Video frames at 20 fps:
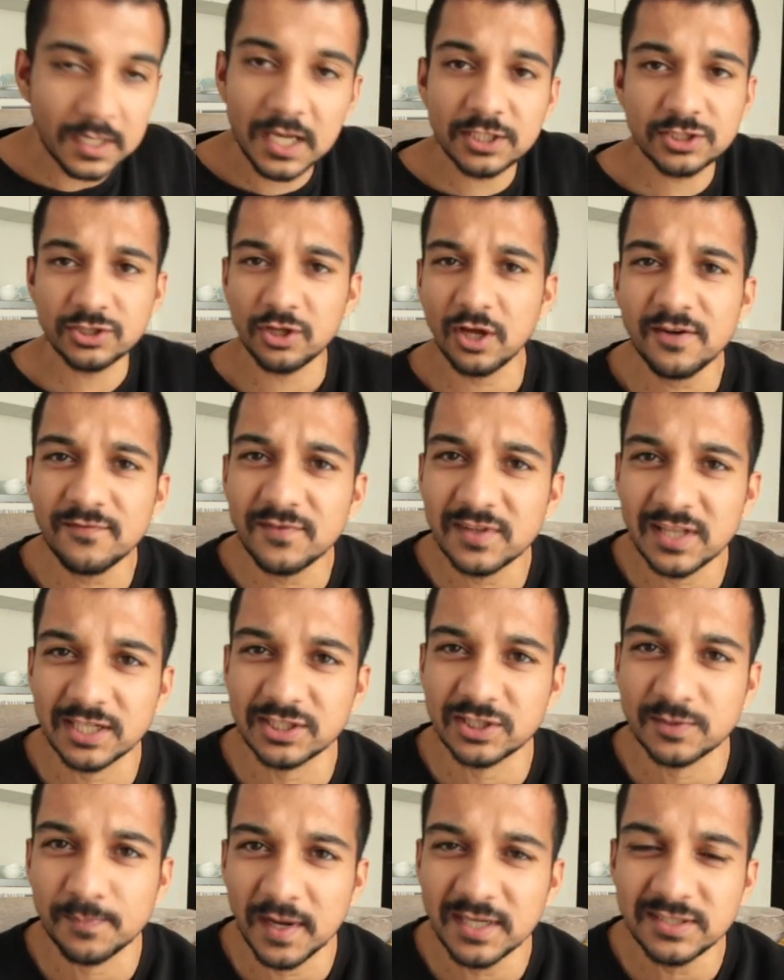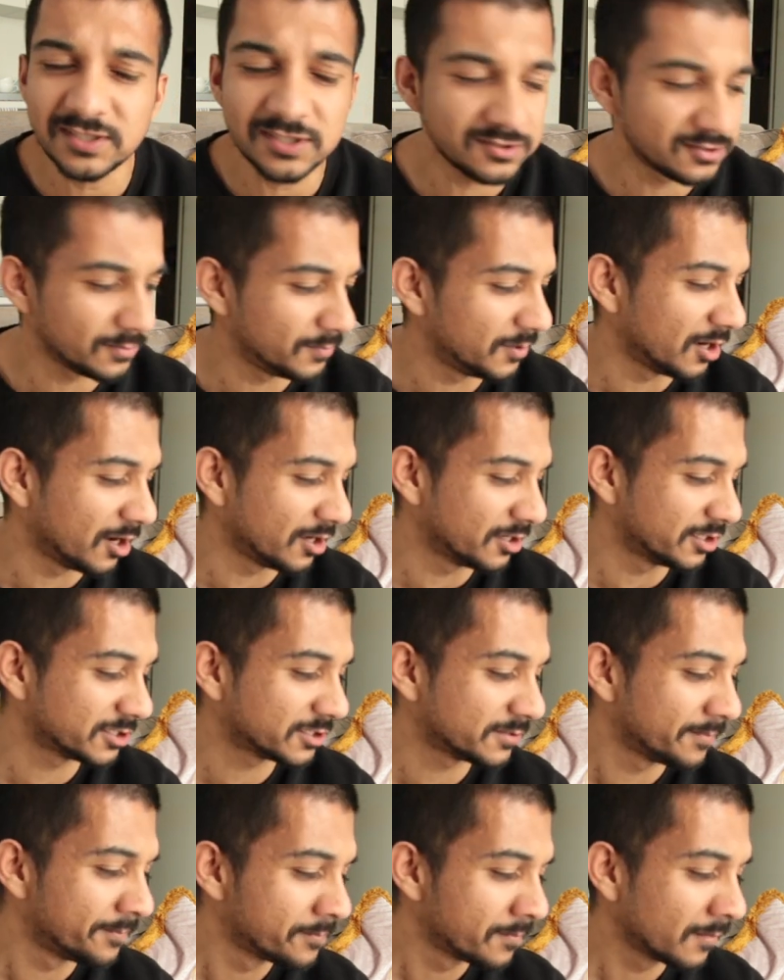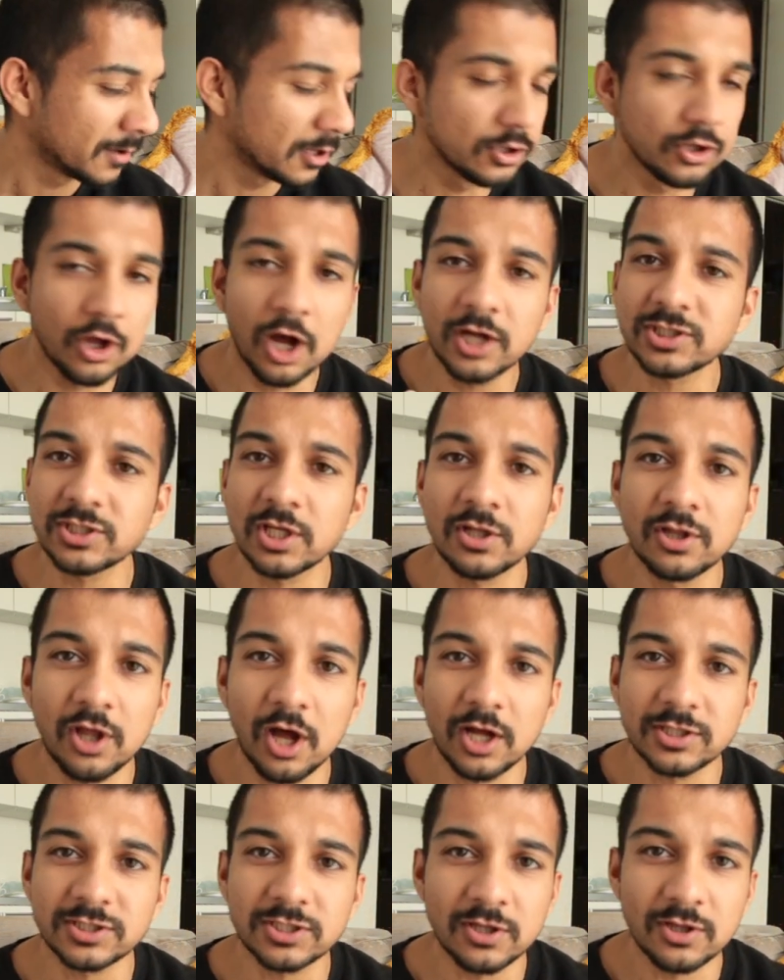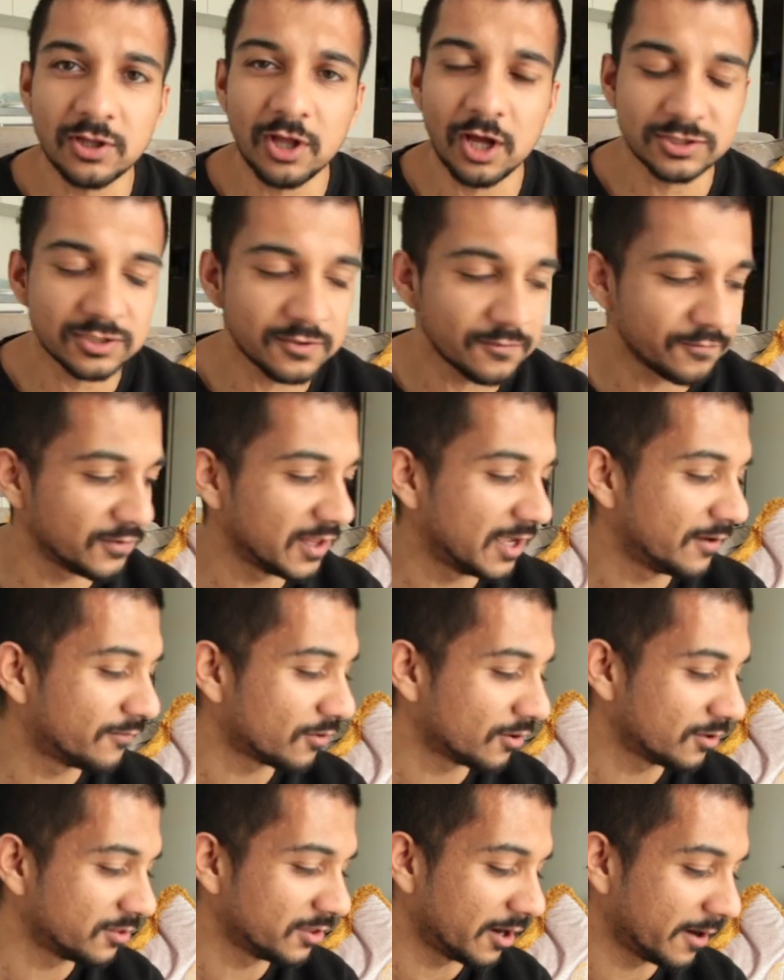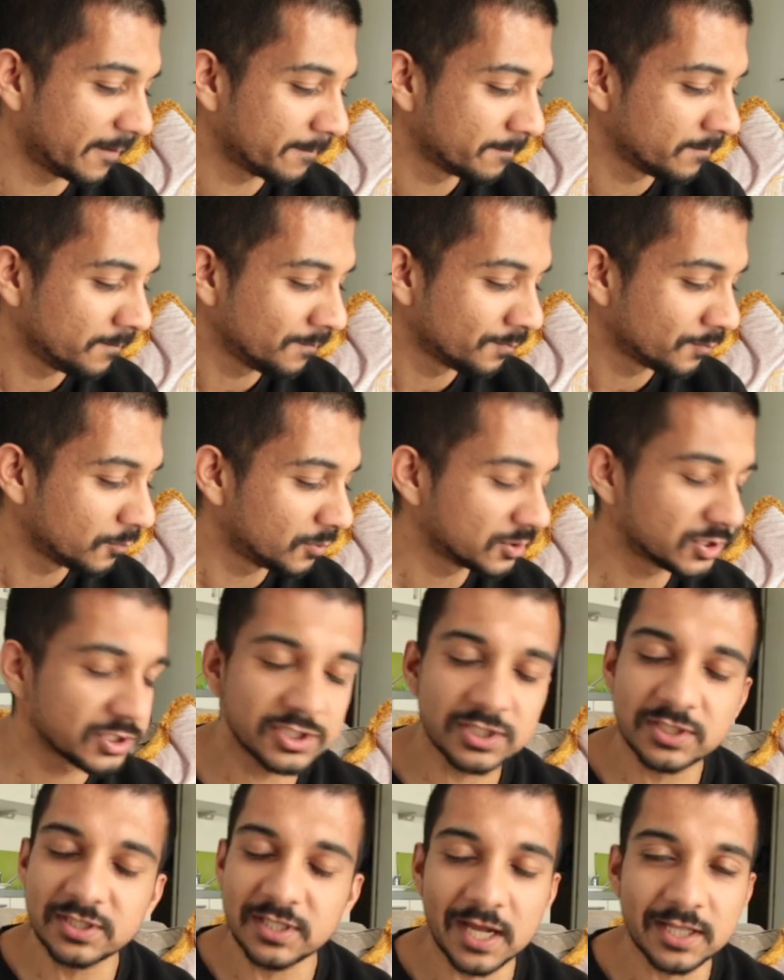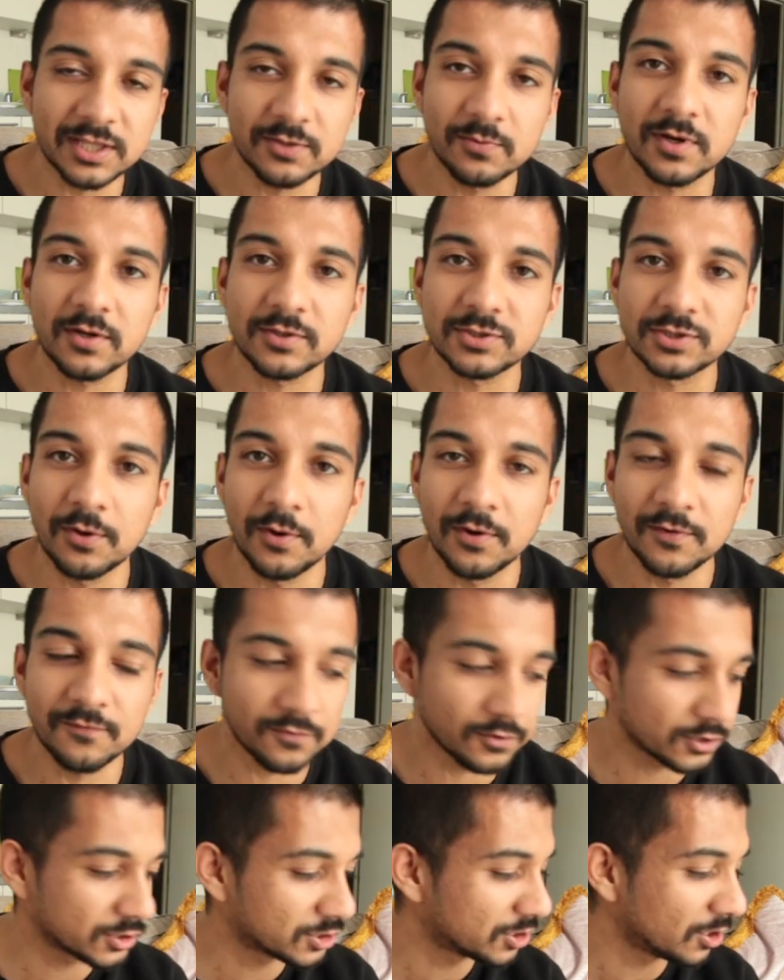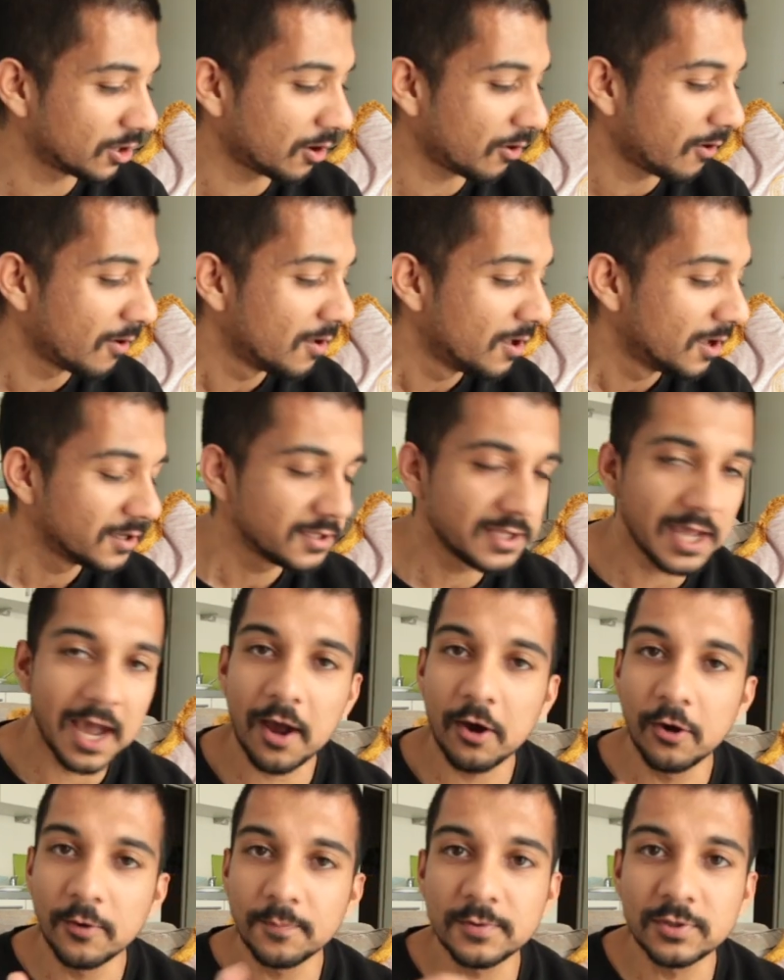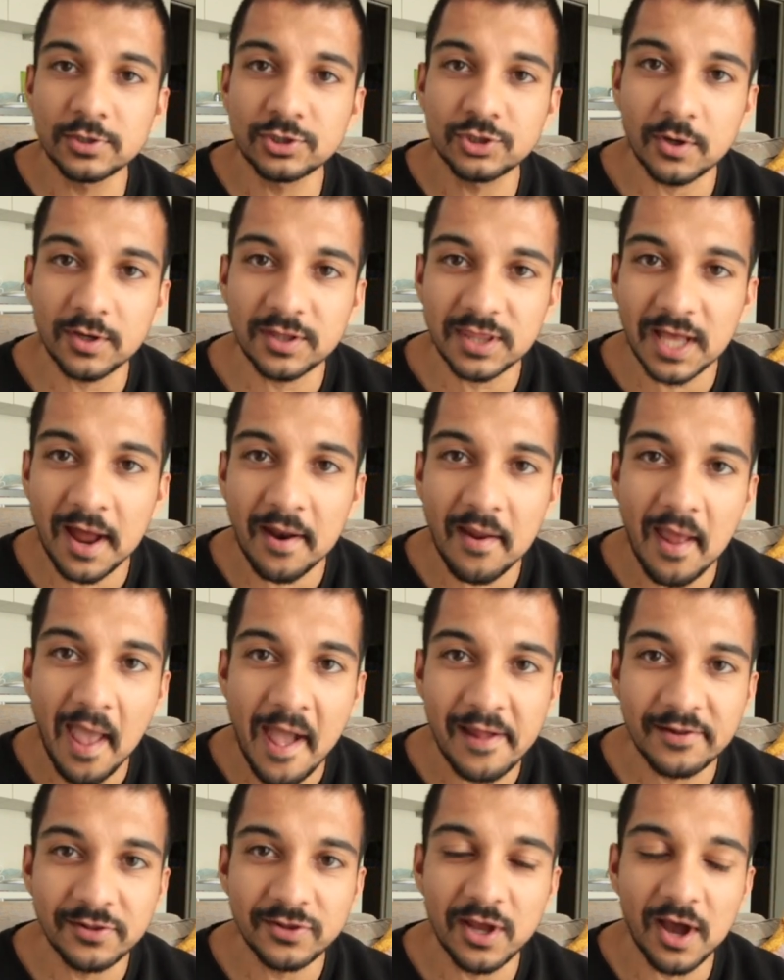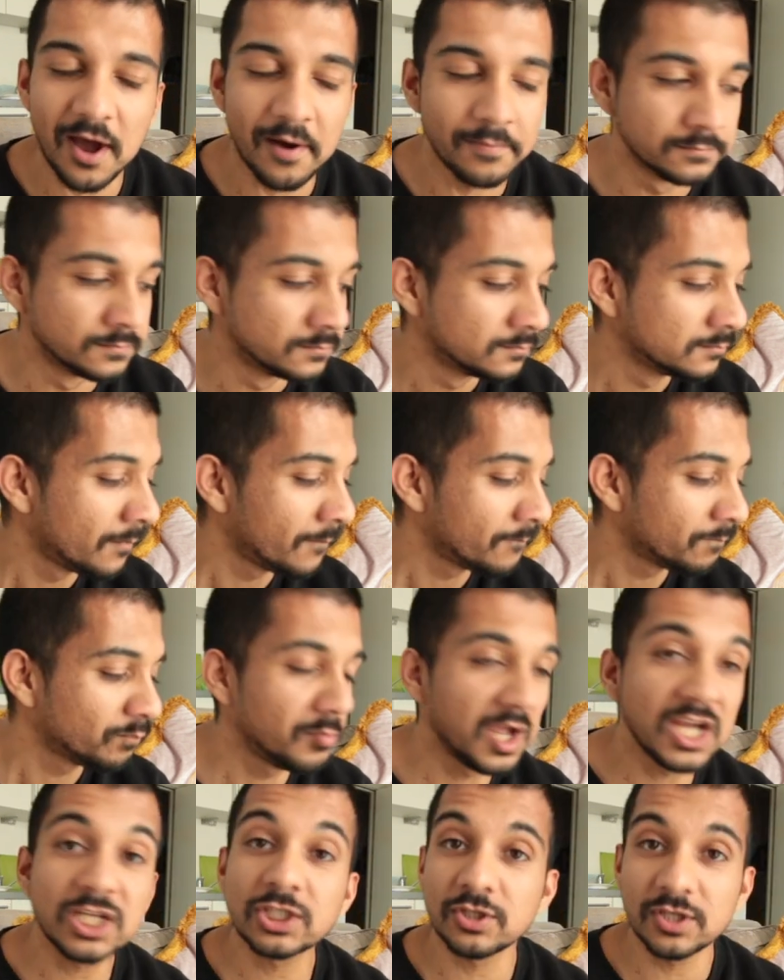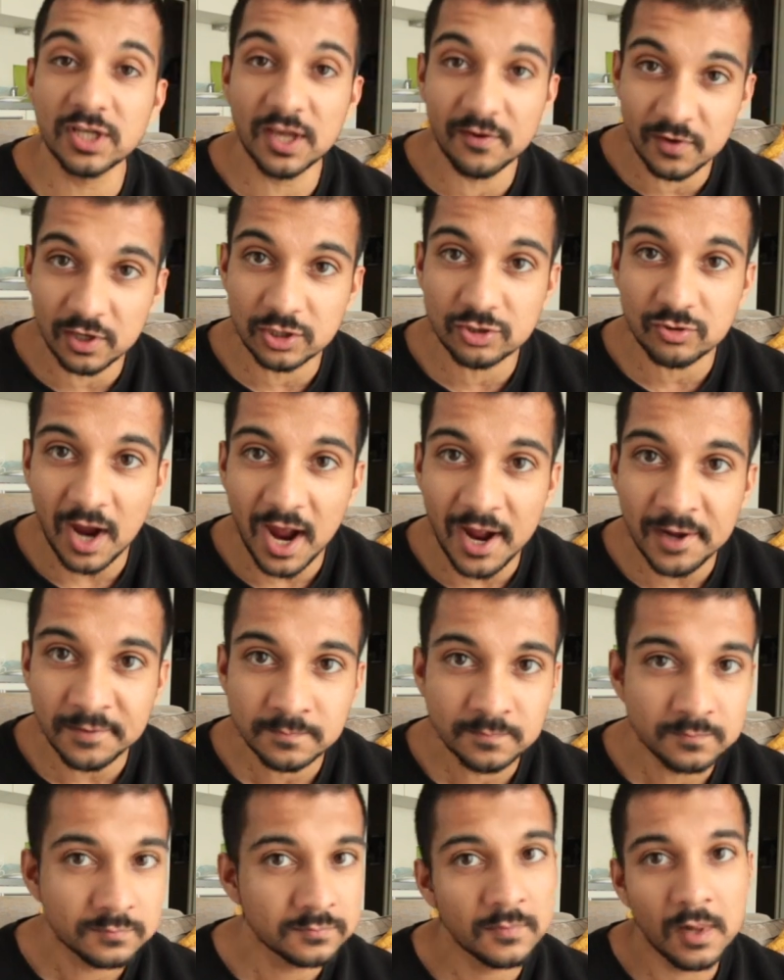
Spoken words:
It's not even that spicy, to be honest. Lots and lots and lots of flavor in there, which is exactly what I was going for. So yeah, I hope you enjoyed that, and make sure you give it a try.